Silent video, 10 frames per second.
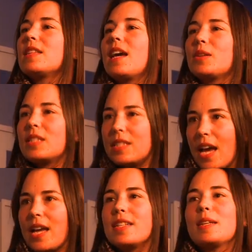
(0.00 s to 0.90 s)
The
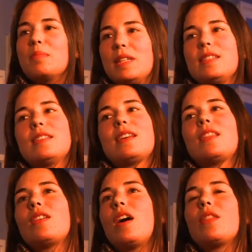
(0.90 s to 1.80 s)
outstanding pieces, I
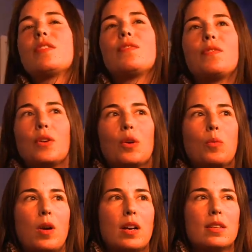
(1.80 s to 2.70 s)
thought, the fur
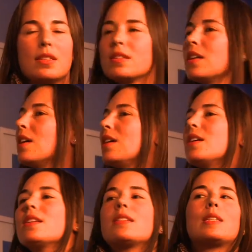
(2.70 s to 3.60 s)
was
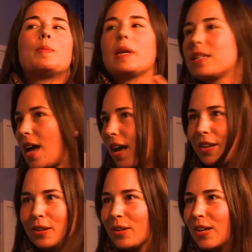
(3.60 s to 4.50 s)

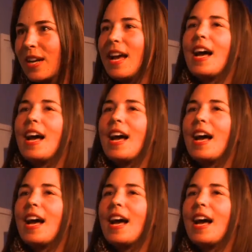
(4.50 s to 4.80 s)
spectacular.